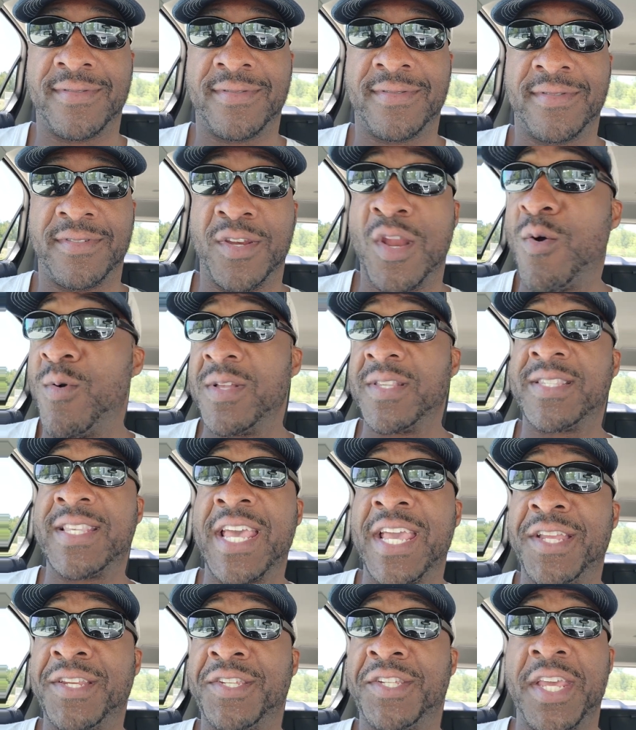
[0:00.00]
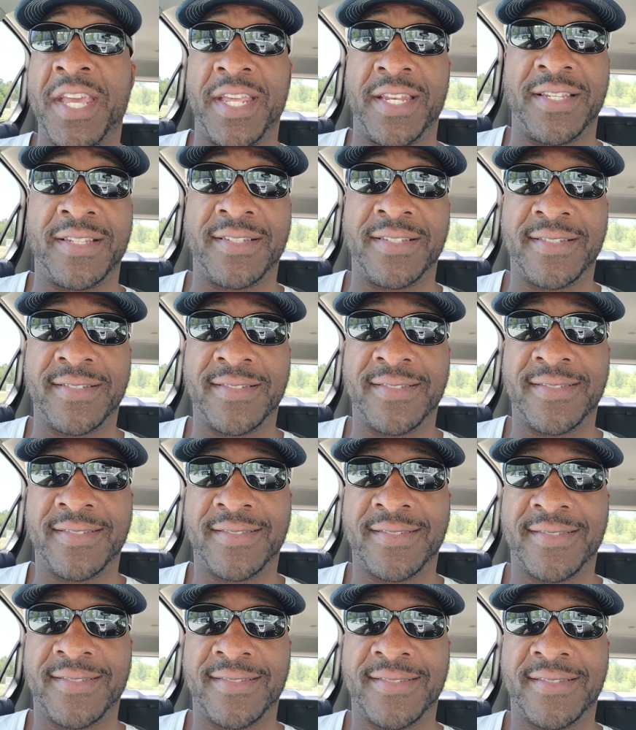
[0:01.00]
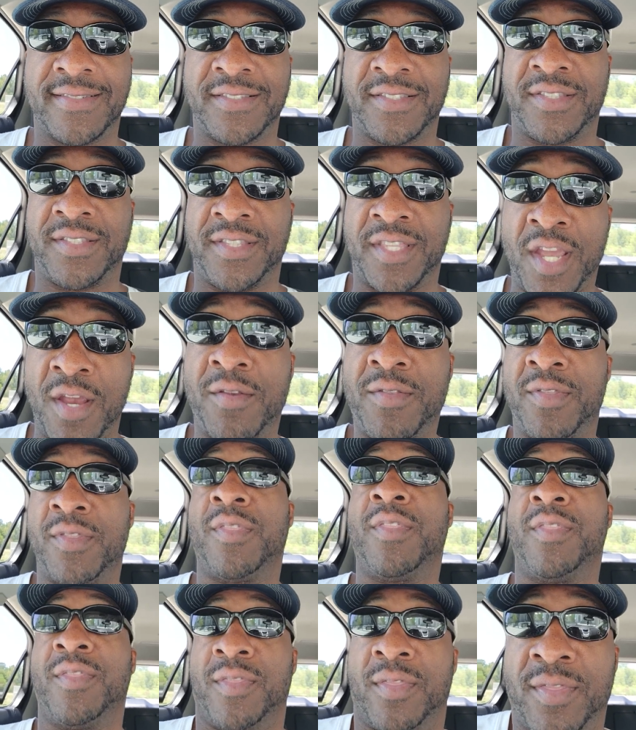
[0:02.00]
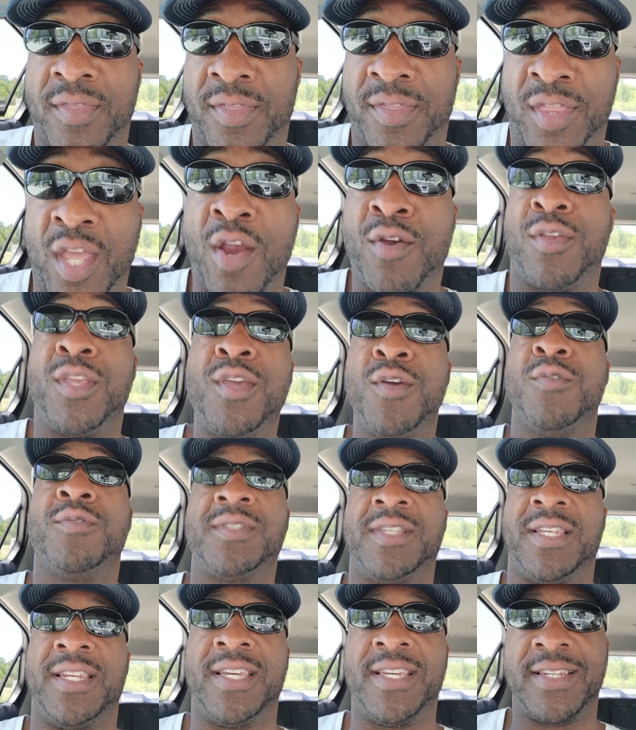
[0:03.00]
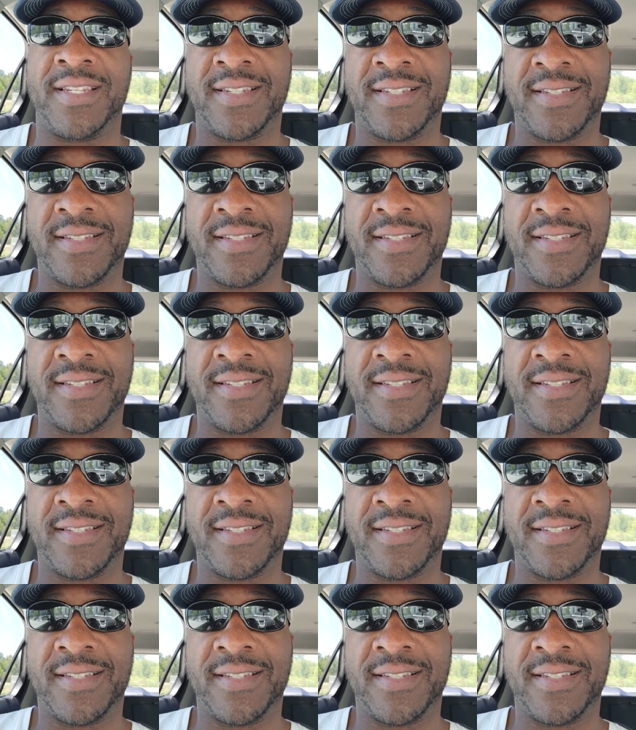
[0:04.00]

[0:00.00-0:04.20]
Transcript: No one's saying shit. They're using it.